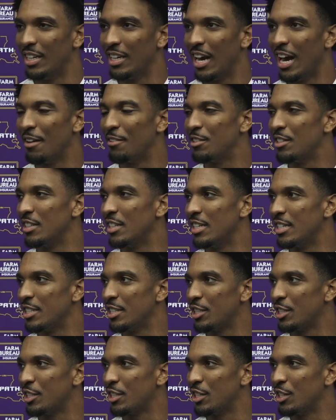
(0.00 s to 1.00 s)
obviously,
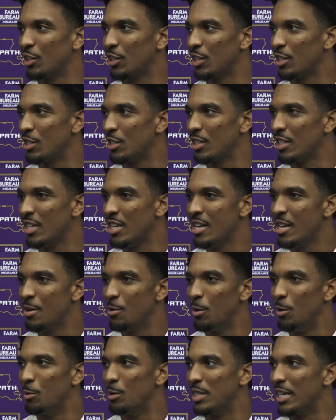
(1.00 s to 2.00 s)
this year, you know, because
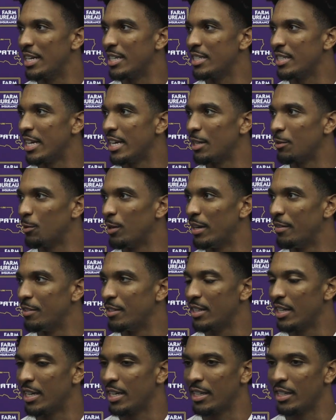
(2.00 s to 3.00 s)
what was at stake with
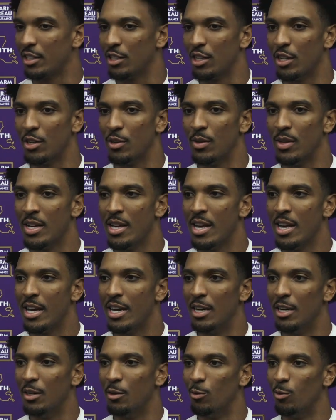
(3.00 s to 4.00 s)
everything, you know,
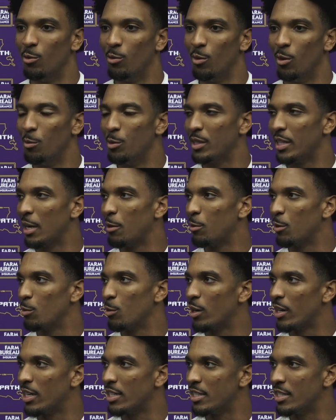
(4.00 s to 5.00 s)
what we thought we
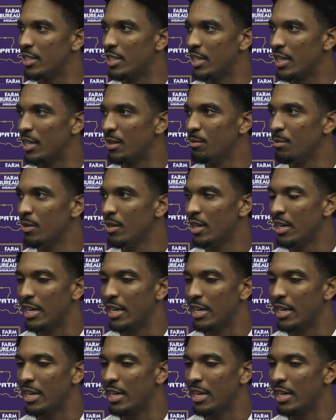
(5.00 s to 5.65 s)
were as a team.